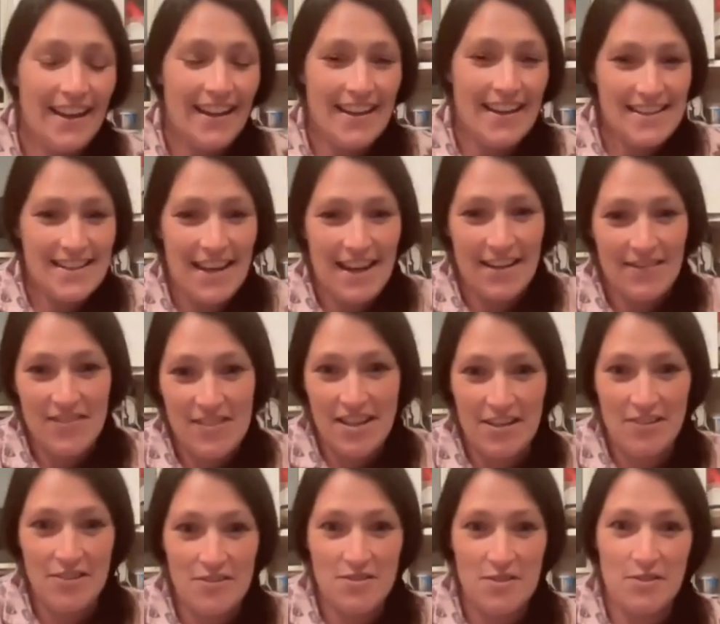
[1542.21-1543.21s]
He's like, I've
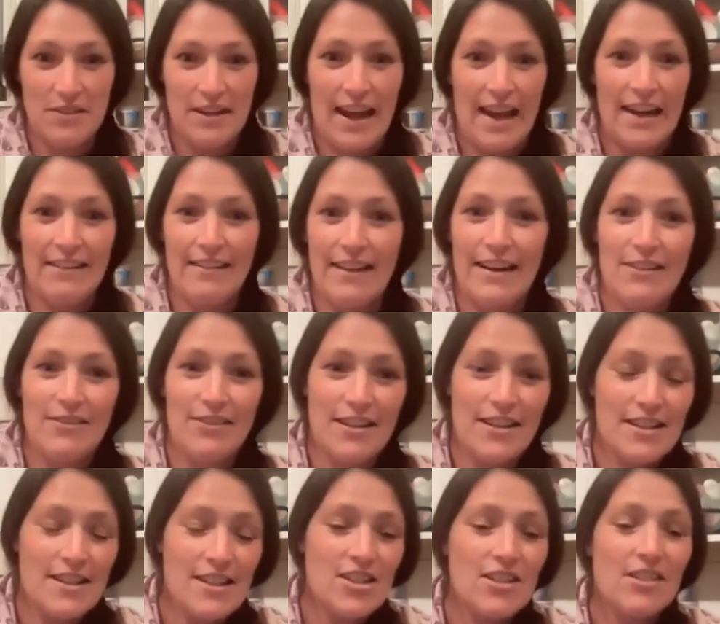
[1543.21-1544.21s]
seen you do your nana at your
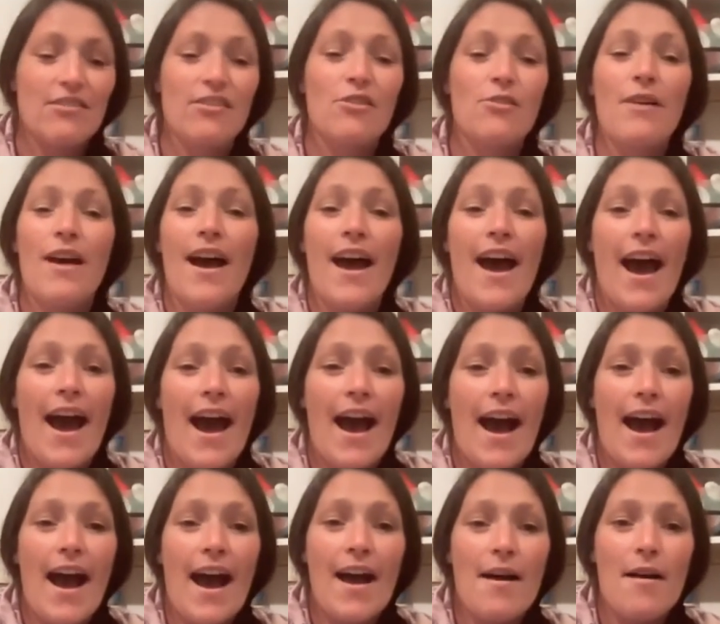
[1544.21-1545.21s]
kids, Cheryl.
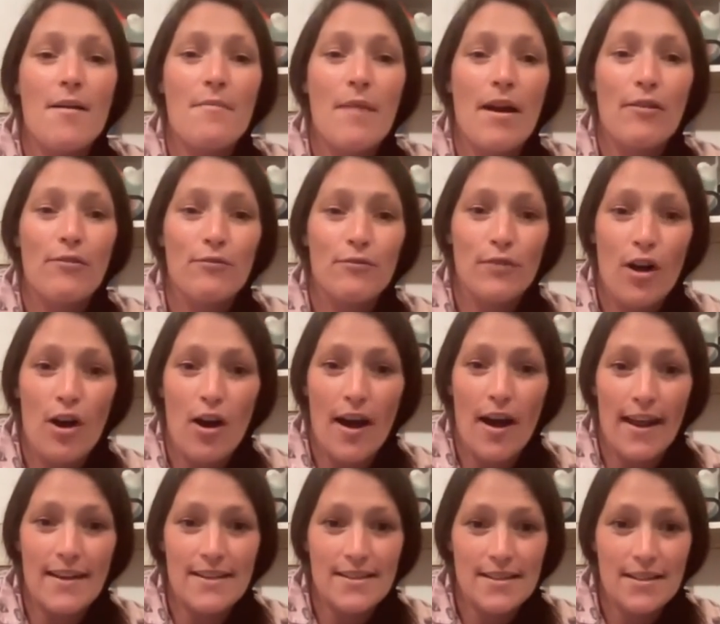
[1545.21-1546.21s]

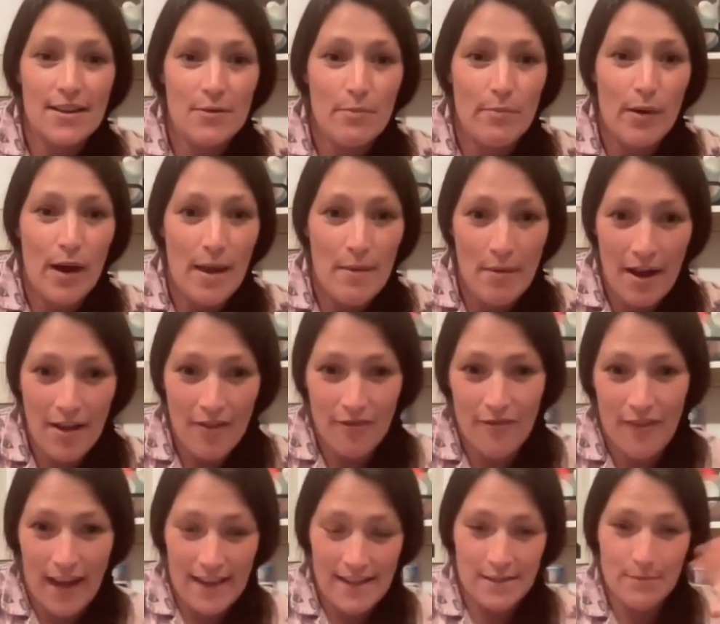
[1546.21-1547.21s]
Right, so bye-bye
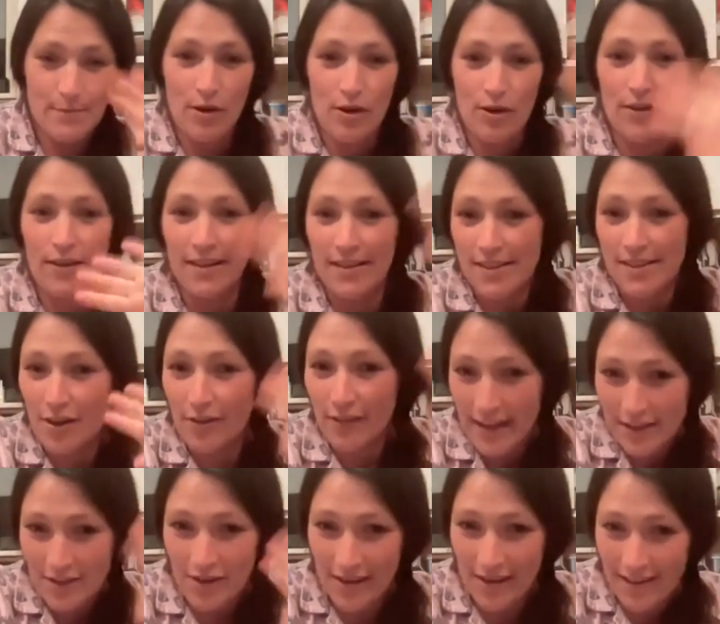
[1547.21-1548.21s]
Facebook. Sorry,
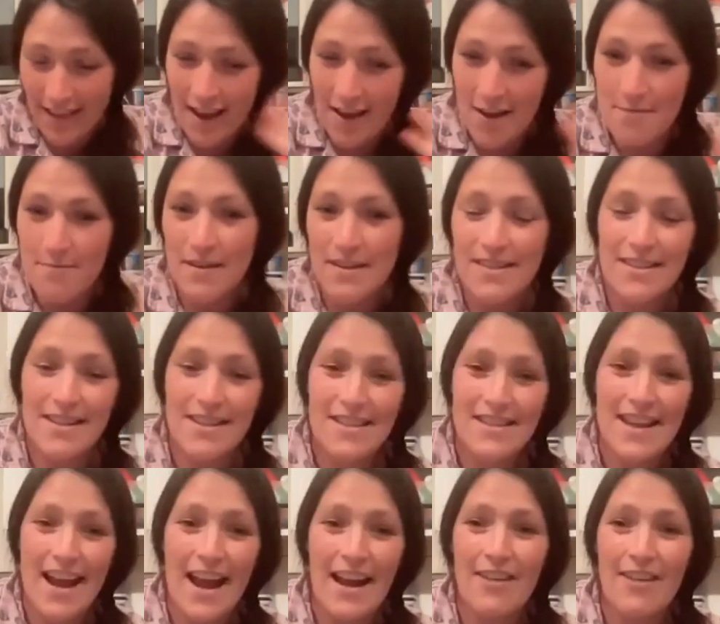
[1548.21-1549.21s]
Donna, that you missed the
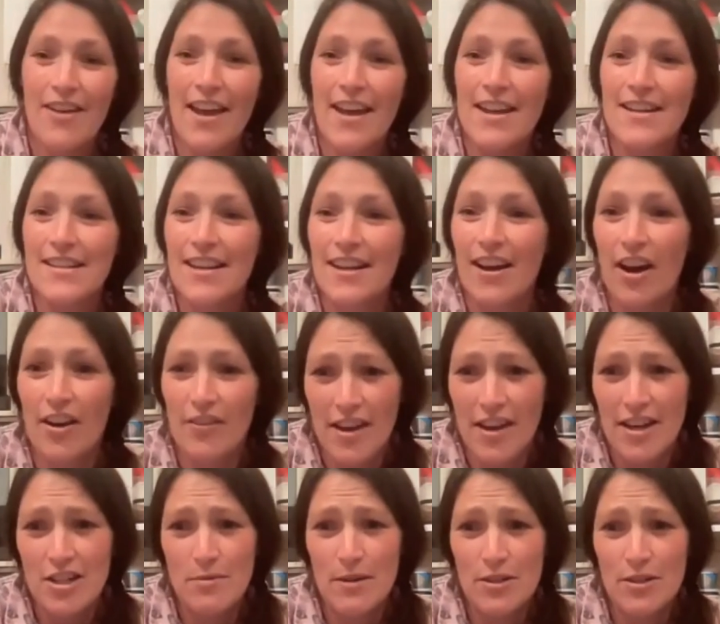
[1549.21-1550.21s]
start of it. I've
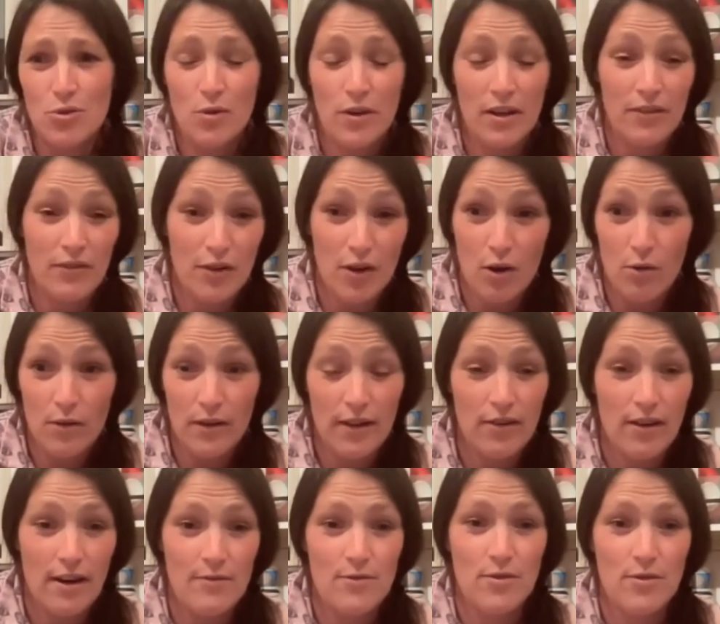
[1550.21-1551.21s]
actually been talking for, holy
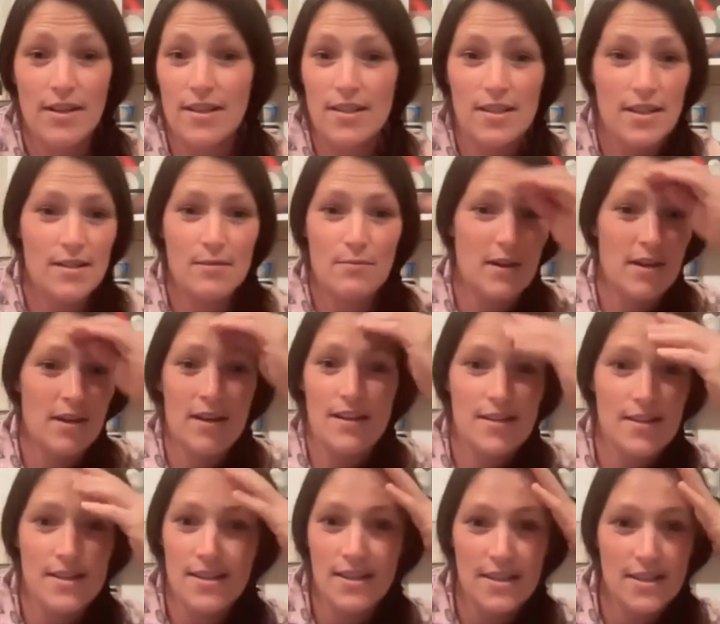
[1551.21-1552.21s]
crap, 26
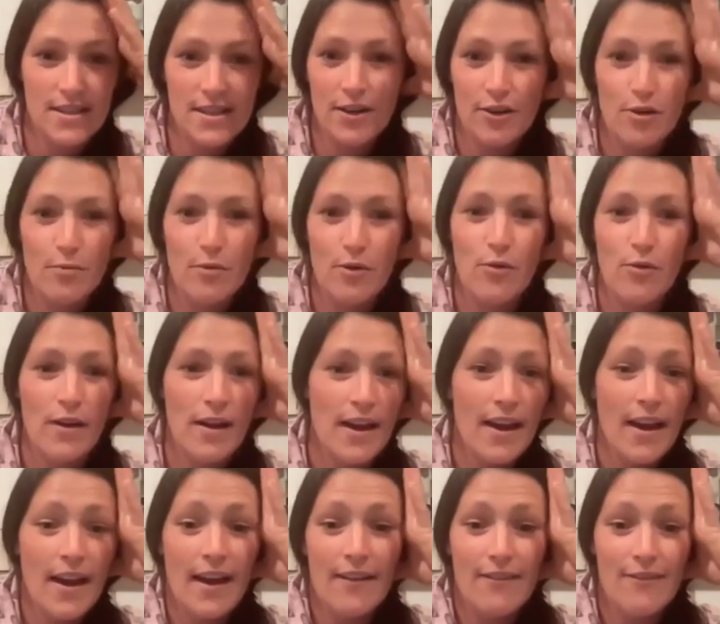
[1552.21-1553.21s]
minutes. This is terrible.
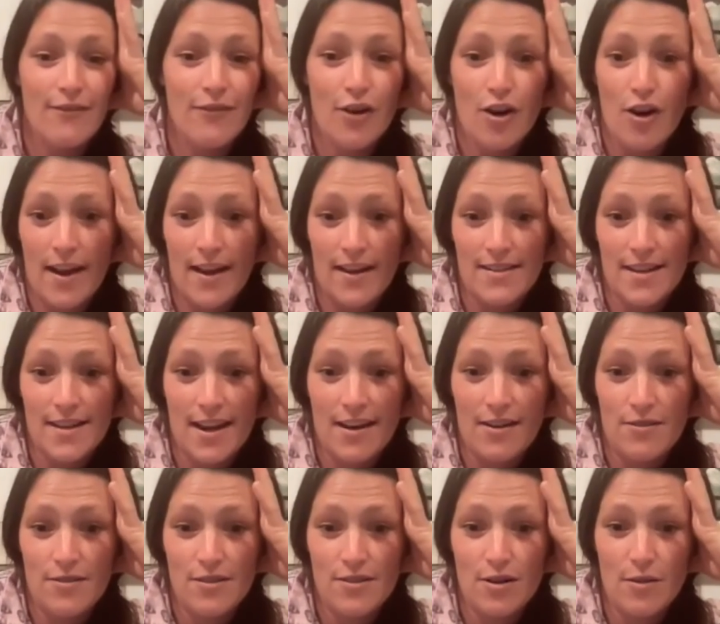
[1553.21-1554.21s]
Right, and
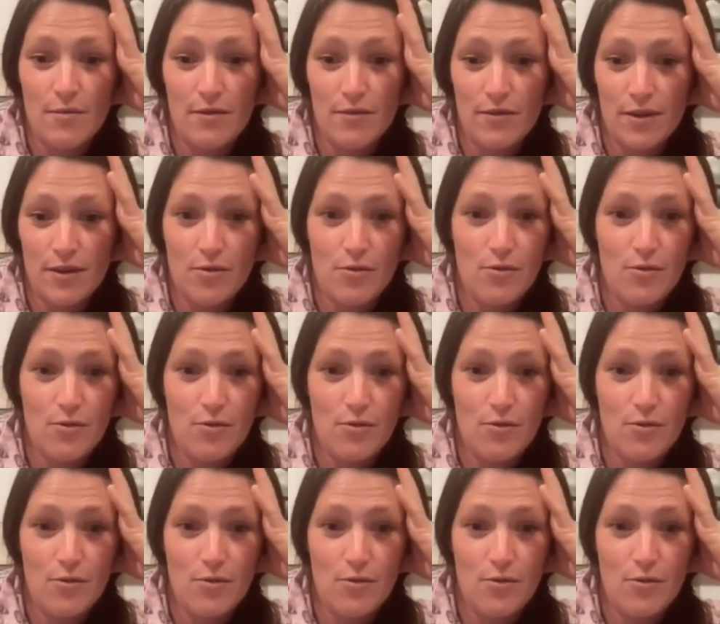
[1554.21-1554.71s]
I'll stop the recording.